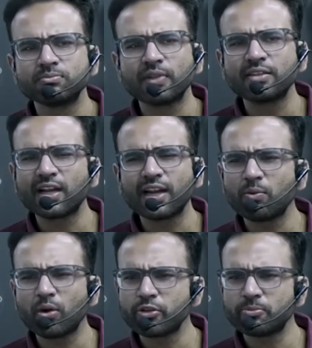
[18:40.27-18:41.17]
Exactly
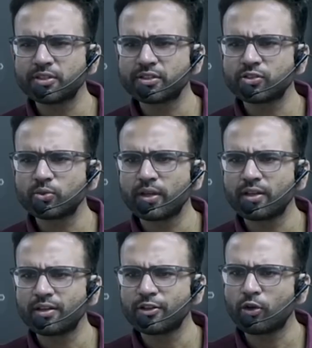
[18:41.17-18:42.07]
what UPSC is
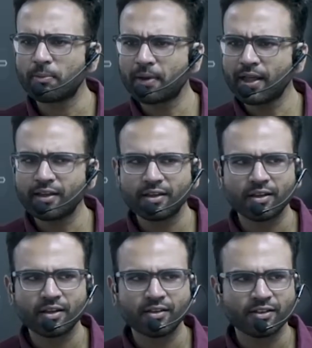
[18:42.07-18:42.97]
doing. You apply.
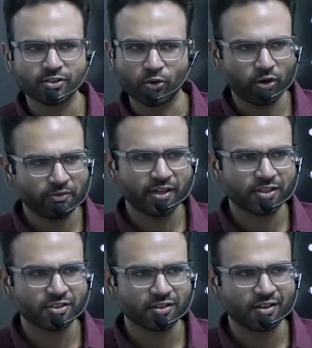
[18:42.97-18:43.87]
There is a
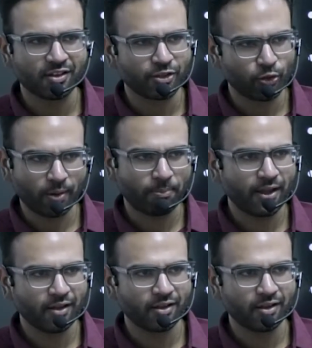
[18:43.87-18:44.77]
notification. You
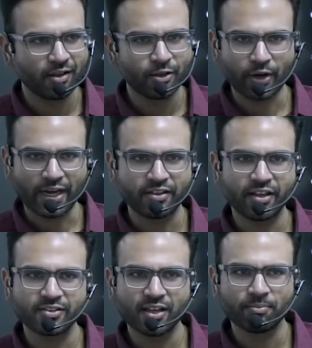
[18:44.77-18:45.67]
apply. You write the
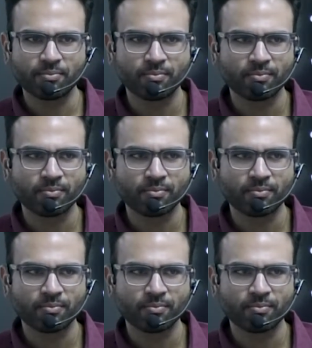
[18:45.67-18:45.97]
exam.